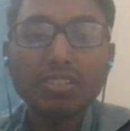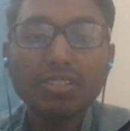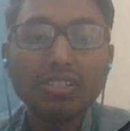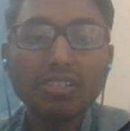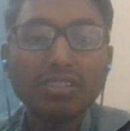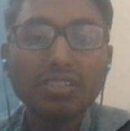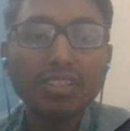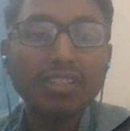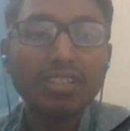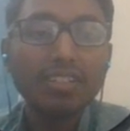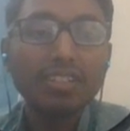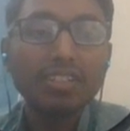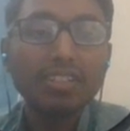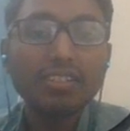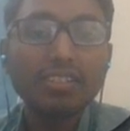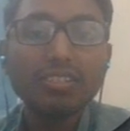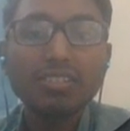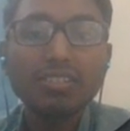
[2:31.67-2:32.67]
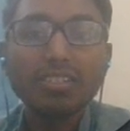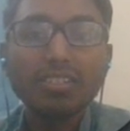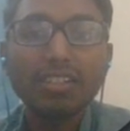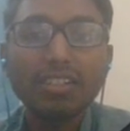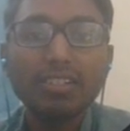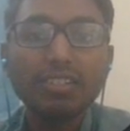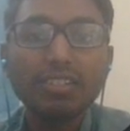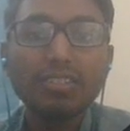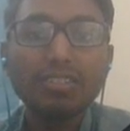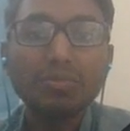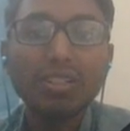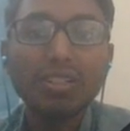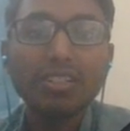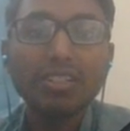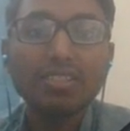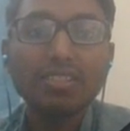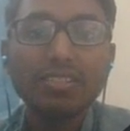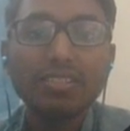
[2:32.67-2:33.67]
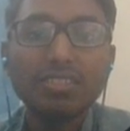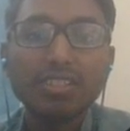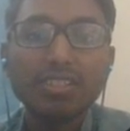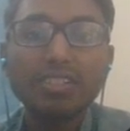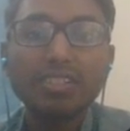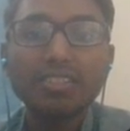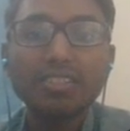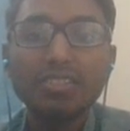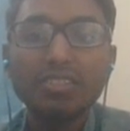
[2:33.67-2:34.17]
decided and started my research and